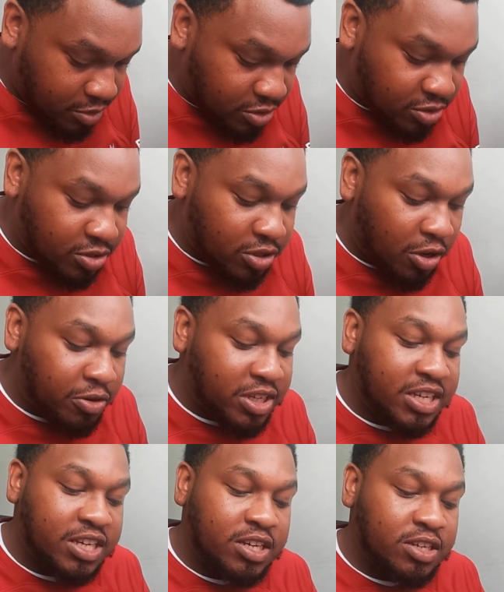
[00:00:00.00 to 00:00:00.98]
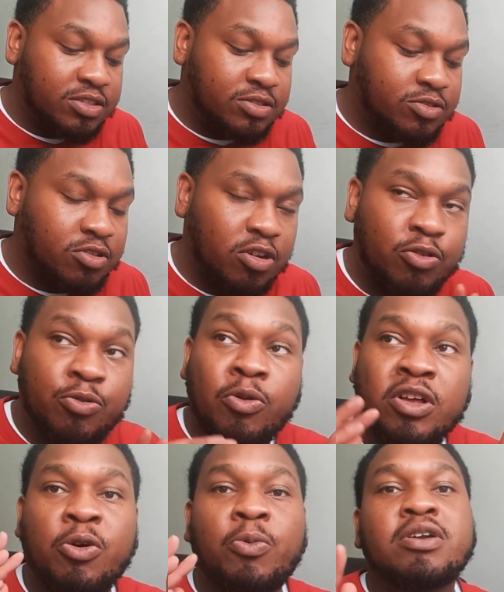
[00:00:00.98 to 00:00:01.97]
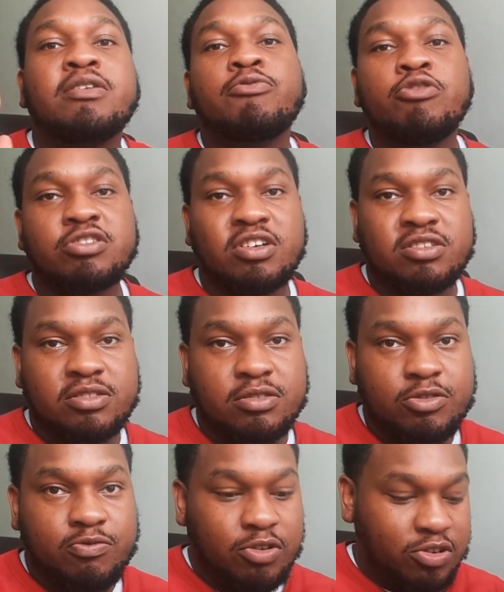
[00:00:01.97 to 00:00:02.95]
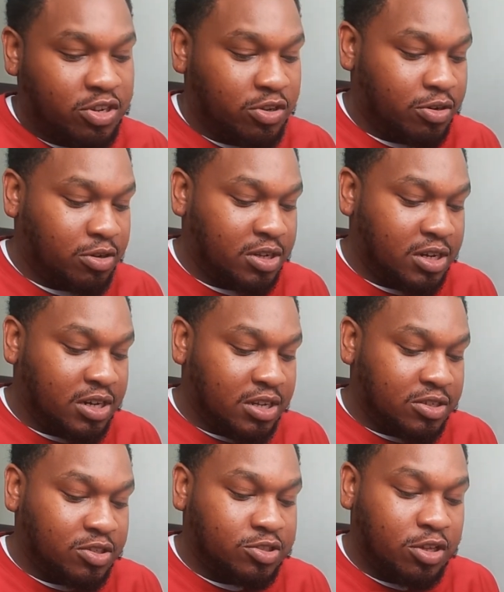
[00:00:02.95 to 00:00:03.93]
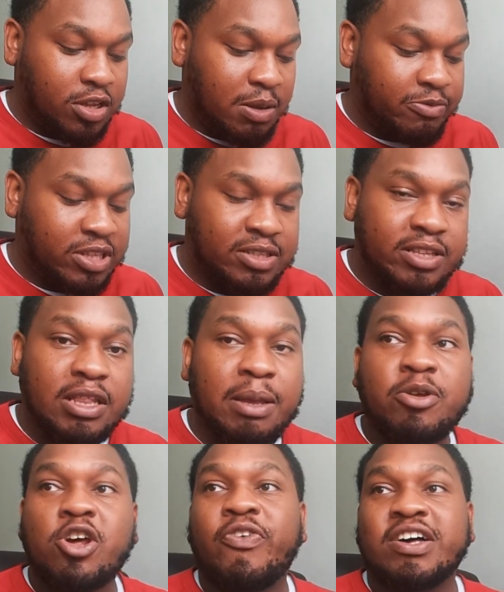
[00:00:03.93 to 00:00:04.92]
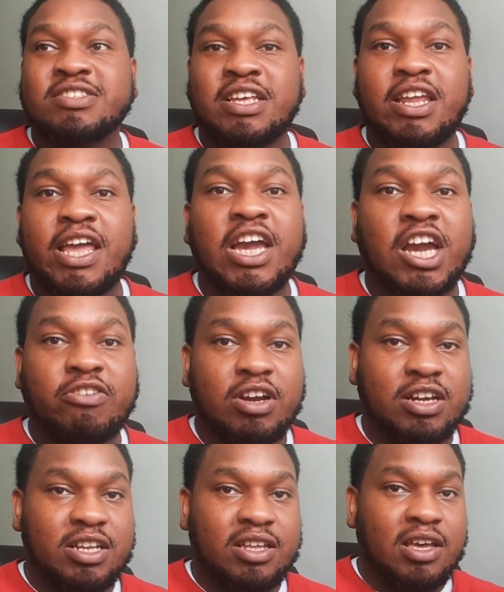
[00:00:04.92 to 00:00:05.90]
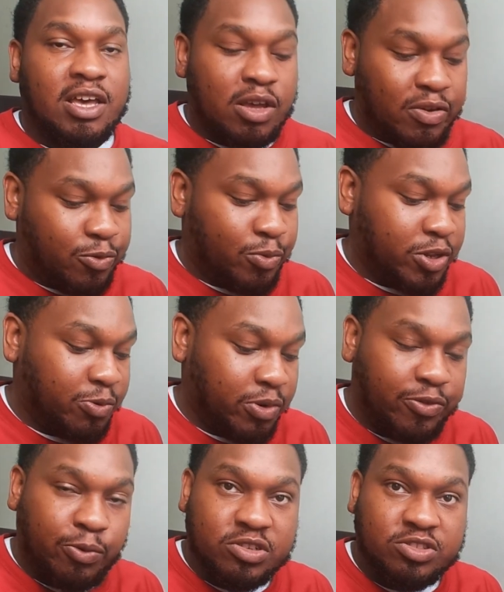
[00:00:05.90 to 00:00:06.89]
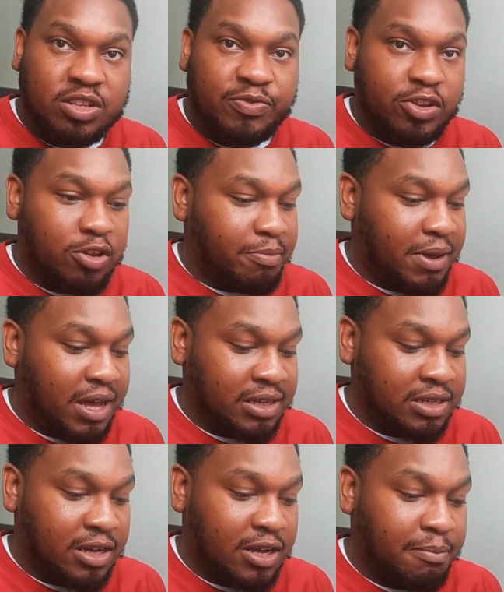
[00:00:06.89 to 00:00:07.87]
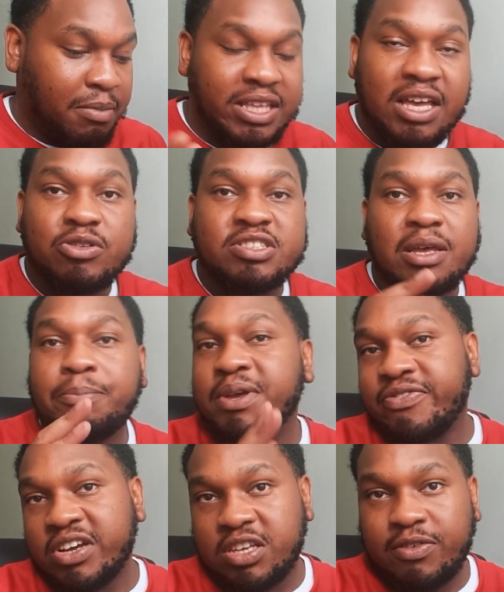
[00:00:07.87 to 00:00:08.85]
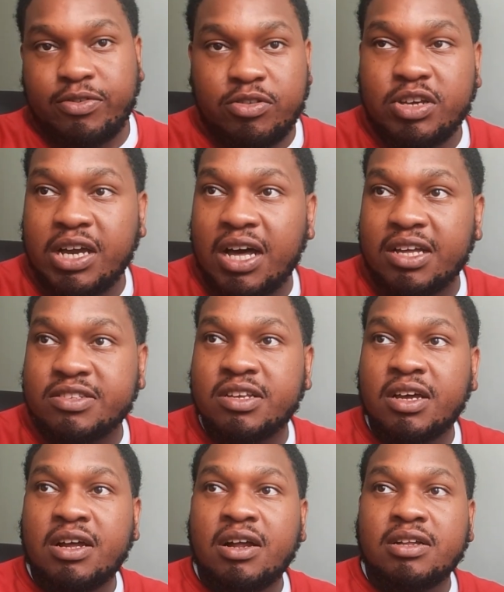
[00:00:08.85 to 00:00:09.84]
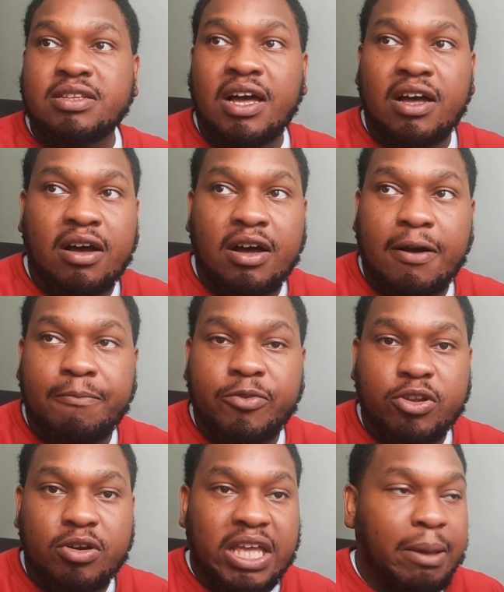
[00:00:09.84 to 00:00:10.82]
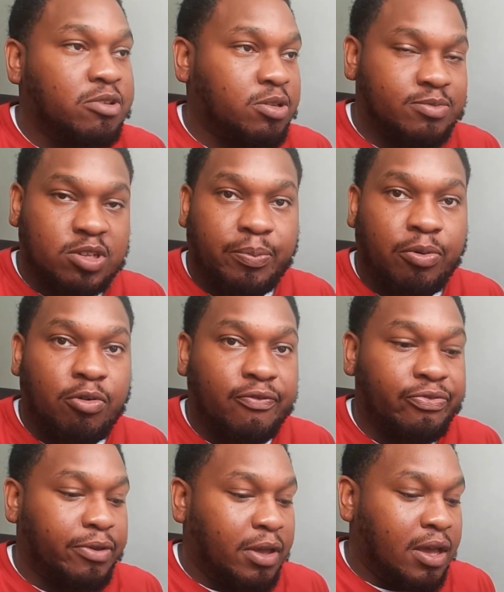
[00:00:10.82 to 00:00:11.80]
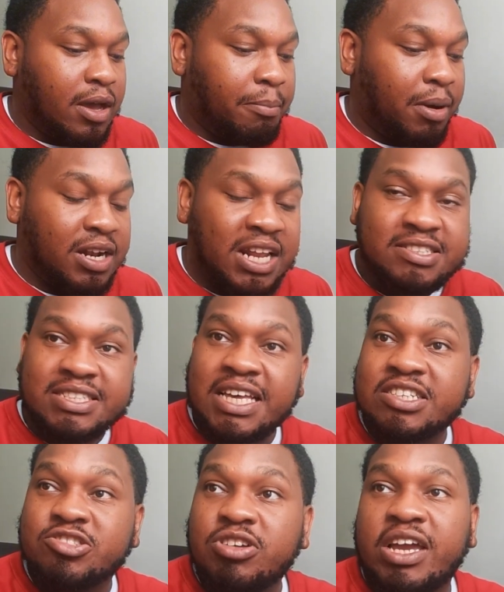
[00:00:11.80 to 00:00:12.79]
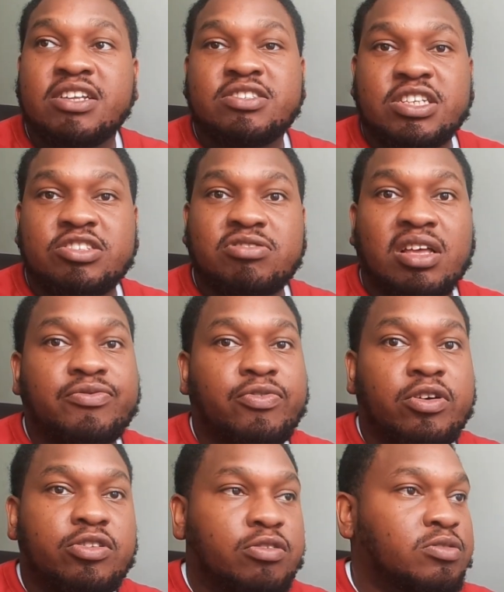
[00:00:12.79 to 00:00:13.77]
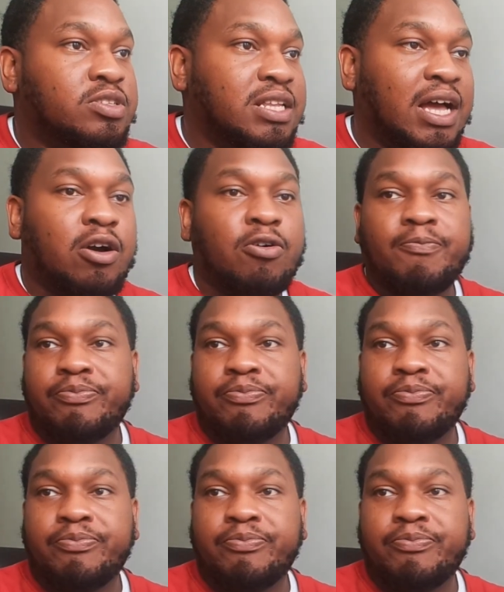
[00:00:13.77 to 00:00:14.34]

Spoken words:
Yoki Choku. I don't want to ruin your surname. So let me know if I said it incorrectly if you watch this video back. But yeah, I want to say a big thank you for you guys that gave me some support. But let's get straight into this transfer news now.